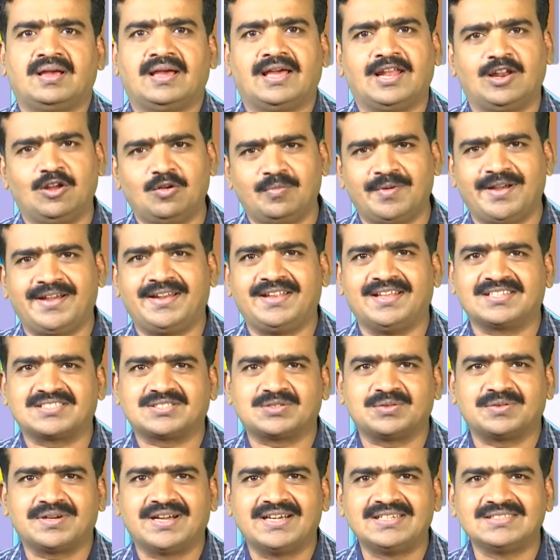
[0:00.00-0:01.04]
Hello, my dear
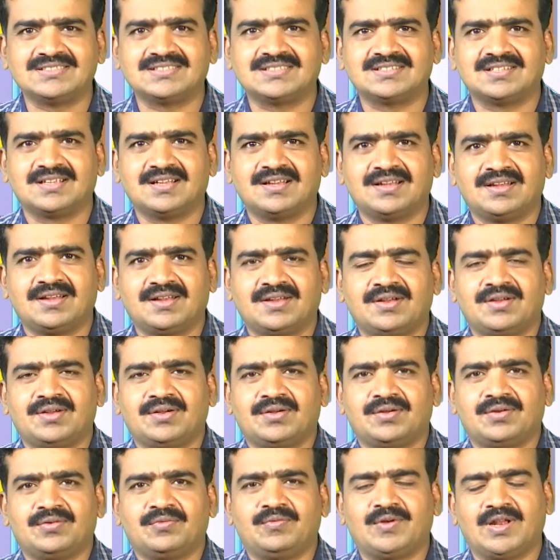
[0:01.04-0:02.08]
students.
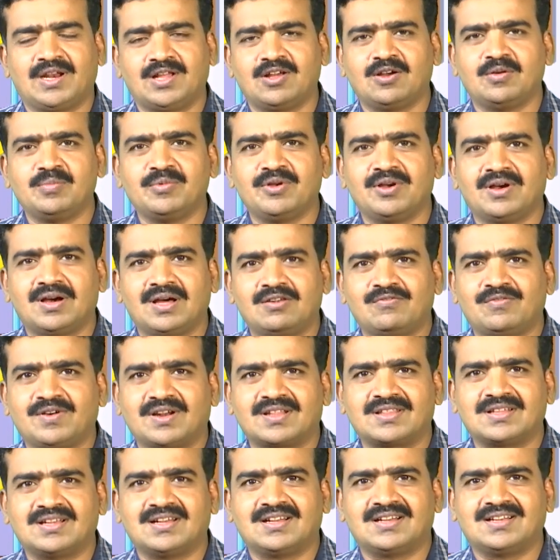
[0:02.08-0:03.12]
Welcome you all for
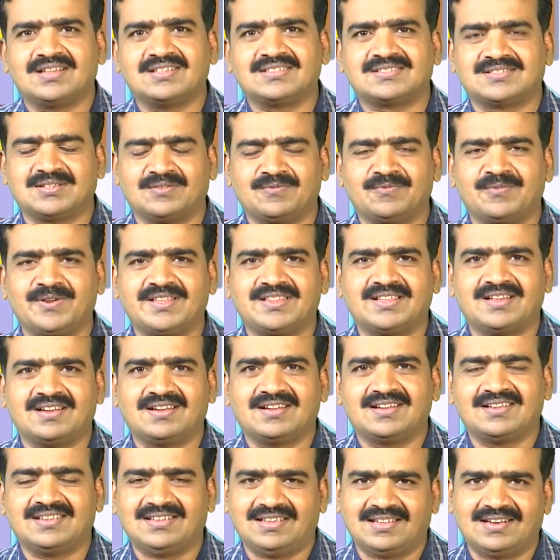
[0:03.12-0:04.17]
the Samveda
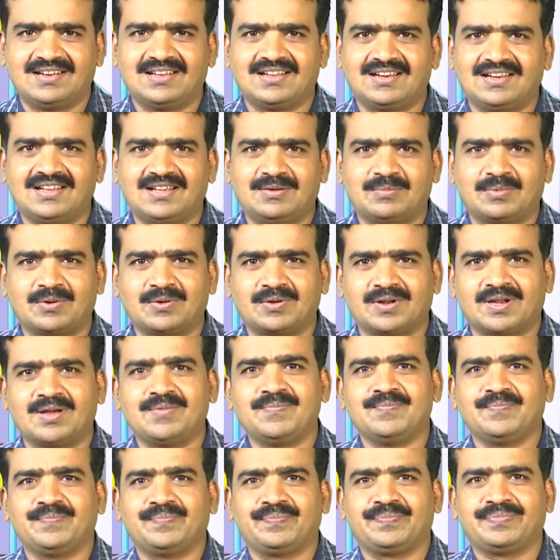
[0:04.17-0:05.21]
e-learning program.
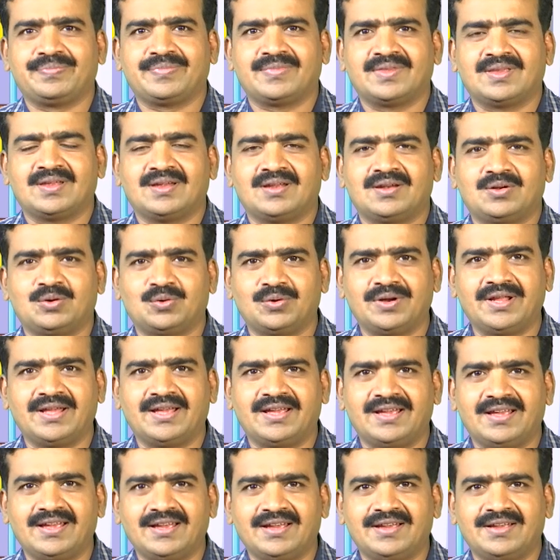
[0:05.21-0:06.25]

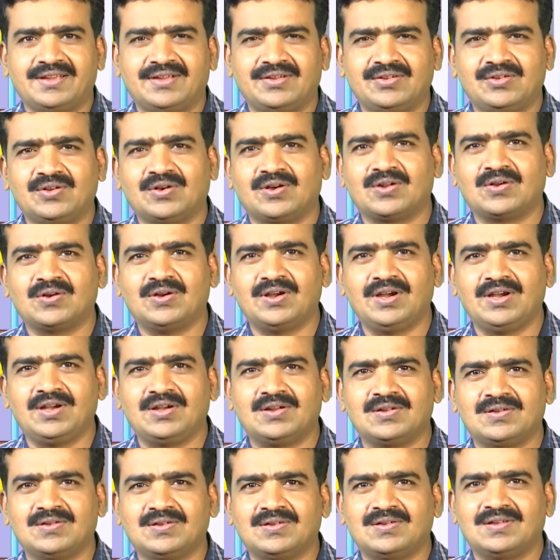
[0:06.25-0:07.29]
Today, you are going
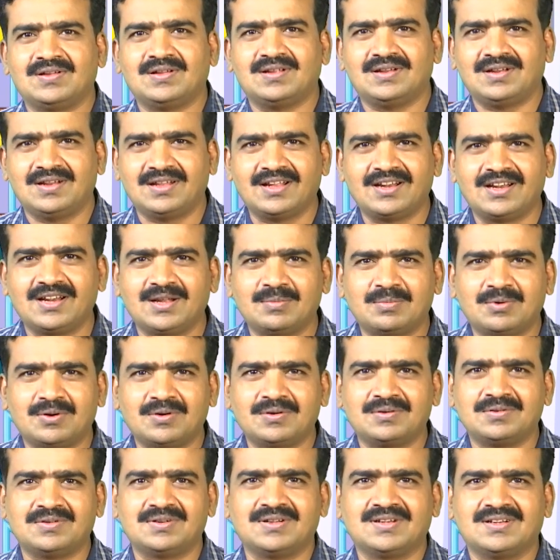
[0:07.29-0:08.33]
to learn
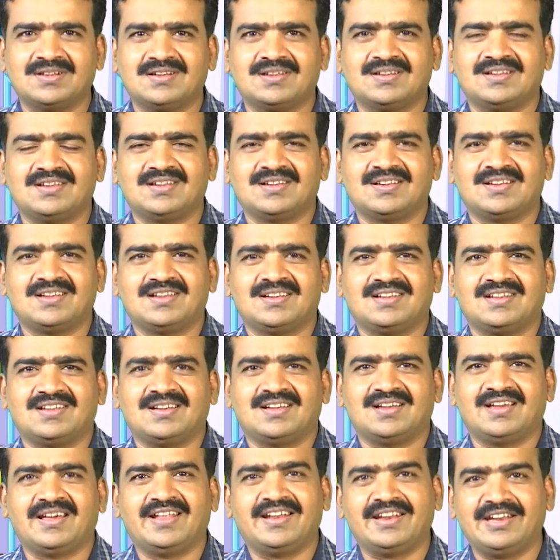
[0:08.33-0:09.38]
about
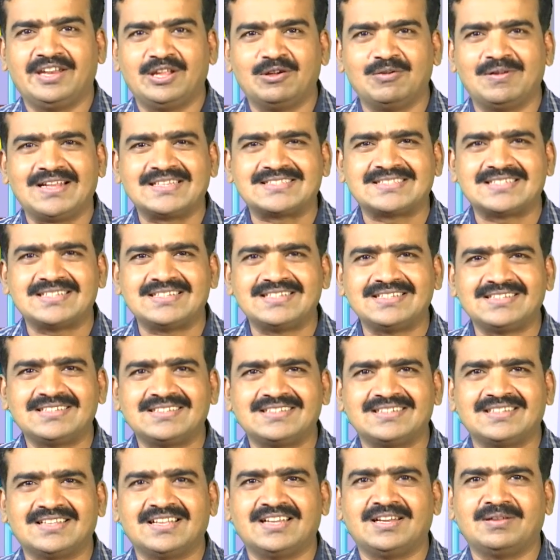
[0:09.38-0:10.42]
a new lesson
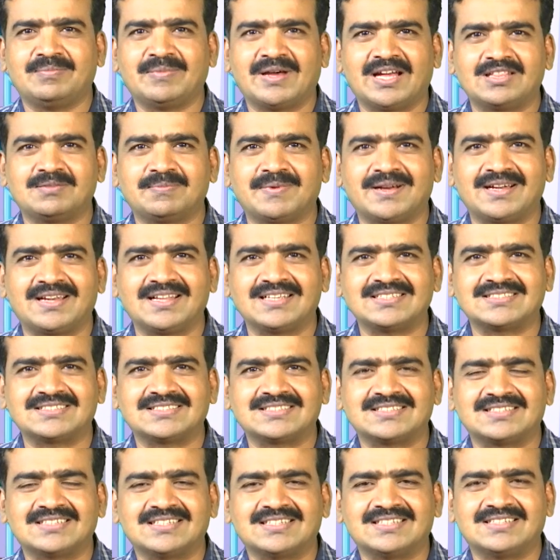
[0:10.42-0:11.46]
in mathematics,
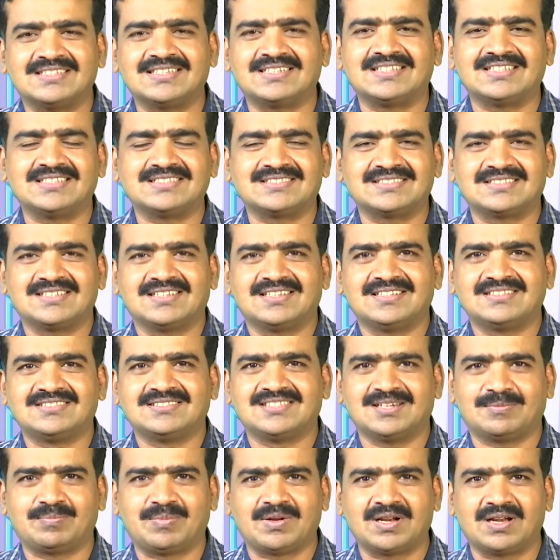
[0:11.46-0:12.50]
that is
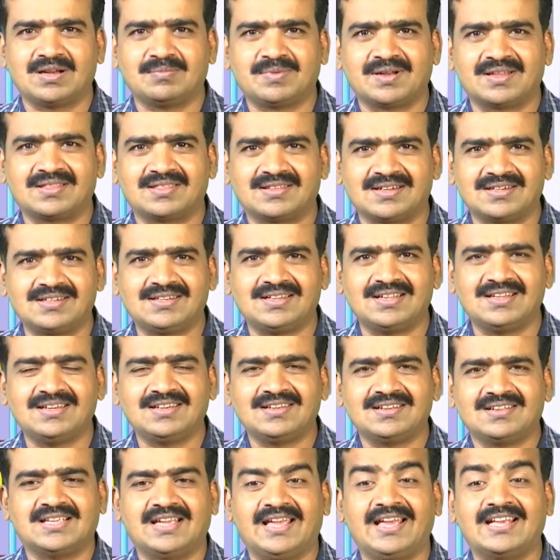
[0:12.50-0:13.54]
chapter number 13,
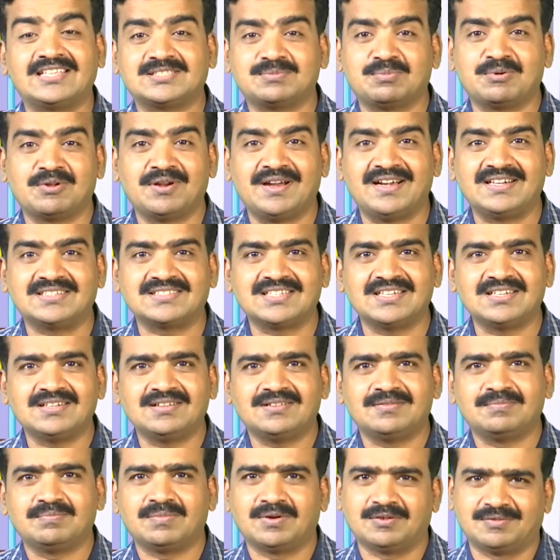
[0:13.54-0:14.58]
Exponents and
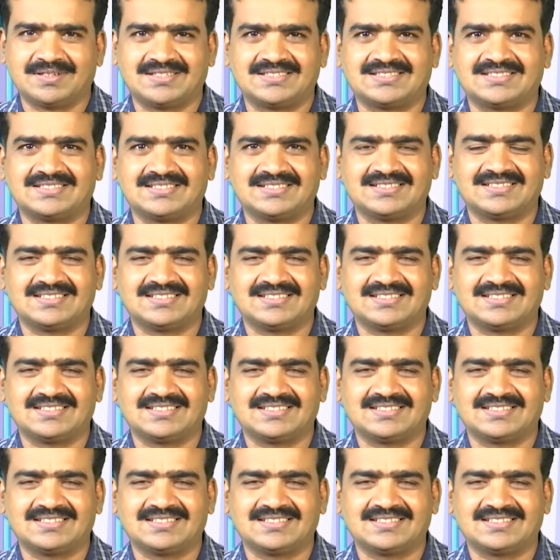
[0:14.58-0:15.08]
Powers.